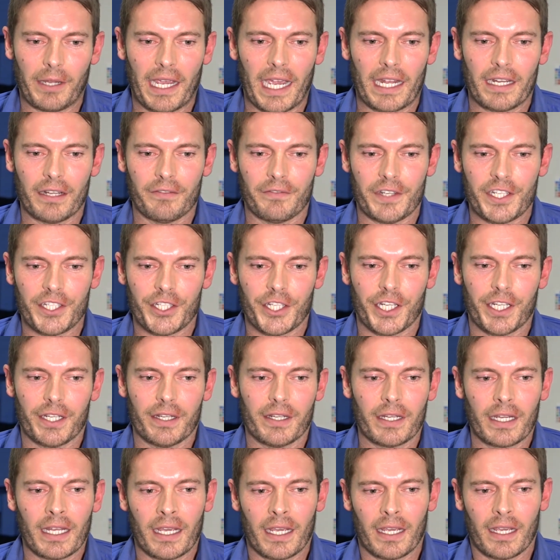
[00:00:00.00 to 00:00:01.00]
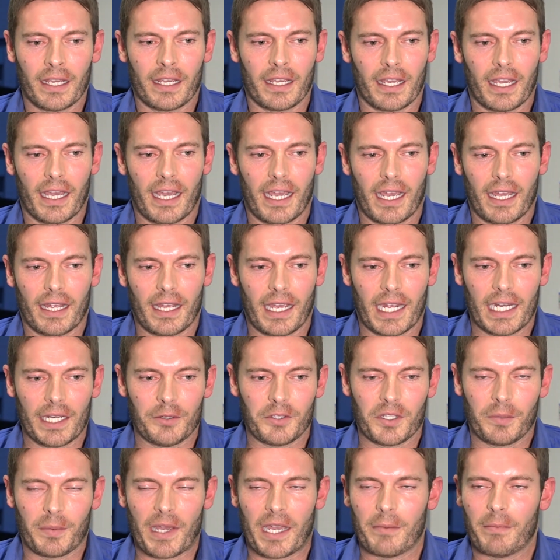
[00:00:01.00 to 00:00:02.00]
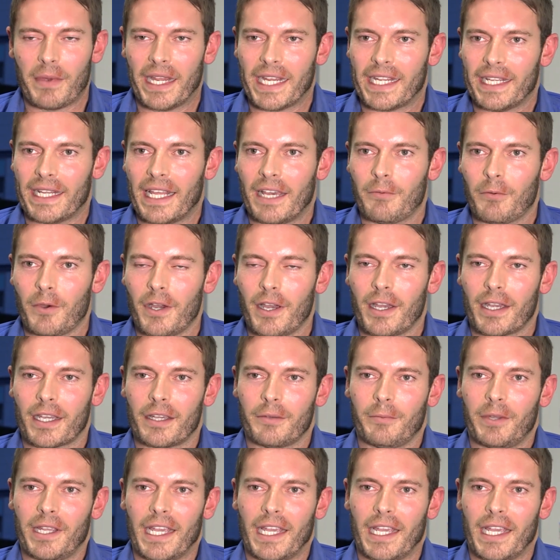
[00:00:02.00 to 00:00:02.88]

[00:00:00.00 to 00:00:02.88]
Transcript: We had a vision, and it was about making that work,